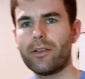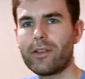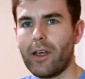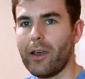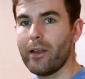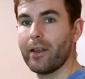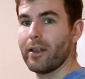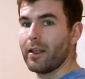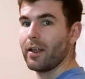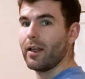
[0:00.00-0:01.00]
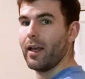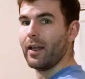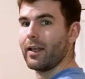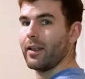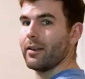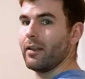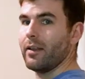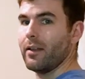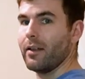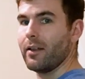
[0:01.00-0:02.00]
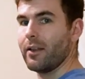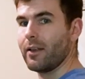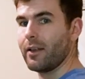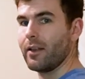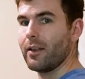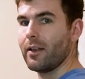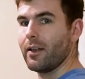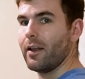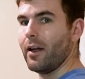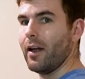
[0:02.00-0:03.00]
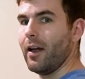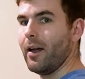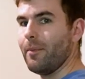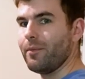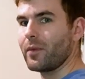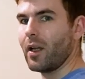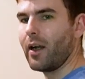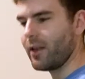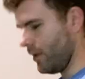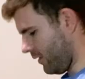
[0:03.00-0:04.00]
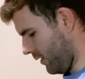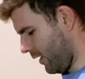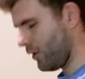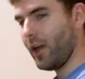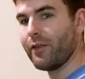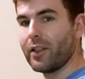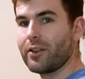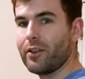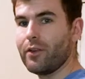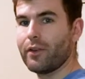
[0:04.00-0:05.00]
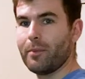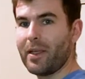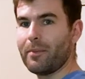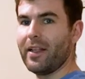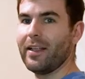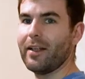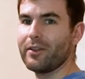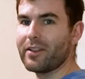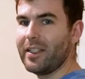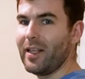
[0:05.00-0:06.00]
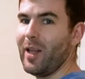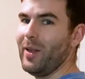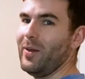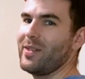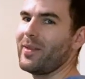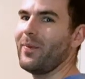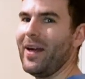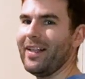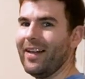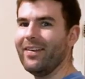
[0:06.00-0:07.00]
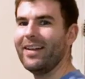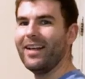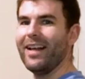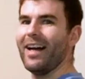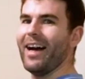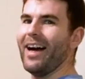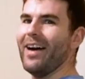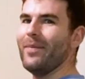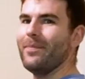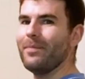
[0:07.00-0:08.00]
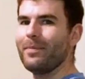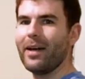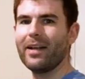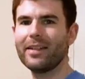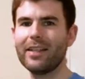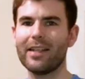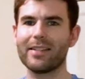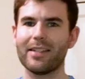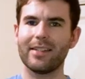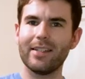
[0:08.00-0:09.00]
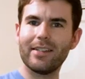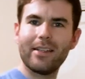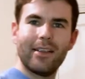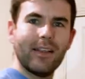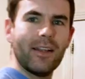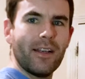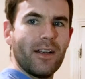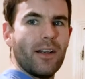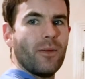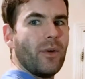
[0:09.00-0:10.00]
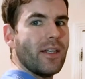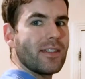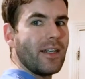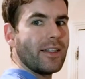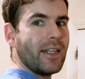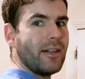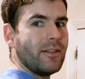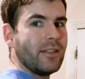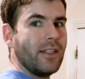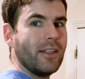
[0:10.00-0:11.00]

So again, um, I can't, I don't have an excuse for the big belly, I just need to lose some weight now. Um, but yes, this is what it's like now.